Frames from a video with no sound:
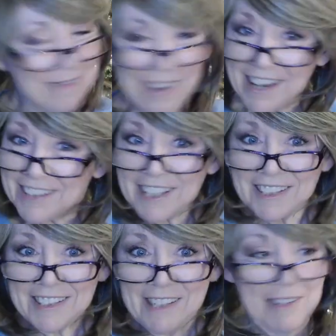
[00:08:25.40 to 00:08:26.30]
Oh my
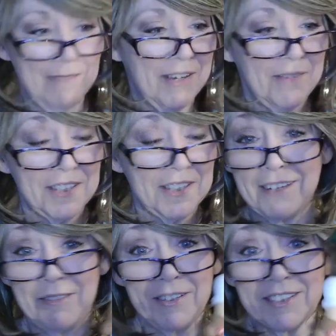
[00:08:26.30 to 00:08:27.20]
gosh, I just love him. It
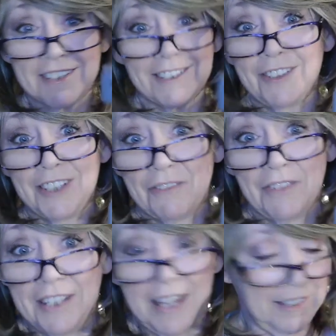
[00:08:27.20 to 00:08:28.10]
was it was just so
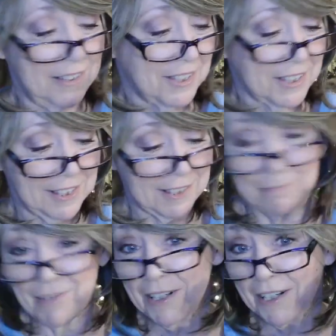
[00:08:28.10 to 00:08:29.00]
different, and it's
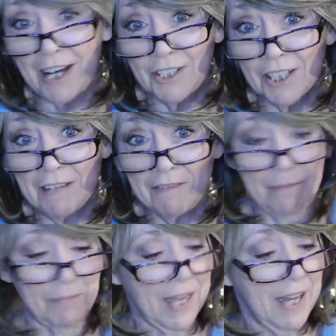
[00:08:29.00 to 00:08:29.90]
like oh, I just
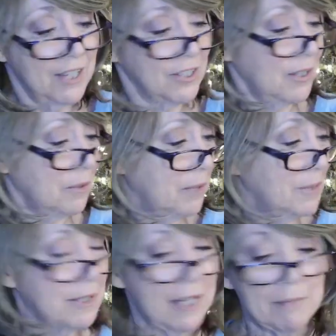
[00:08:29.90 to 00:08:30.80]
love him. So
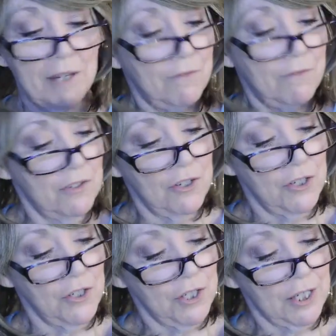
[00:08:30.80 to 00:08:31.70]
anyway, he was like my
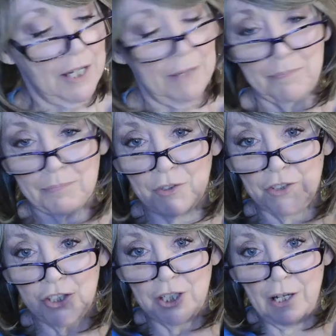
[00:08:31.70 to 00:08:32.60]
first um,
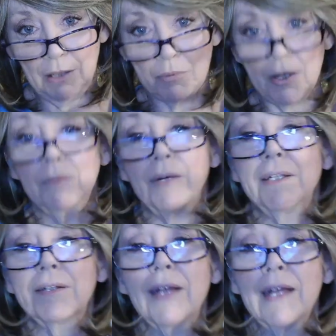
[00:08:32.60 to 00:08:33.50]
Christian Ulbricht
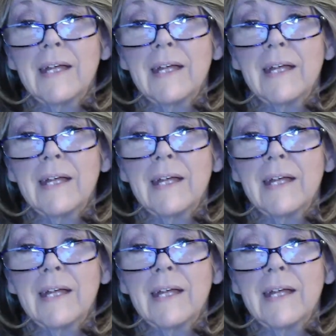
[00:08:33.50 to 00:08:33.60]
one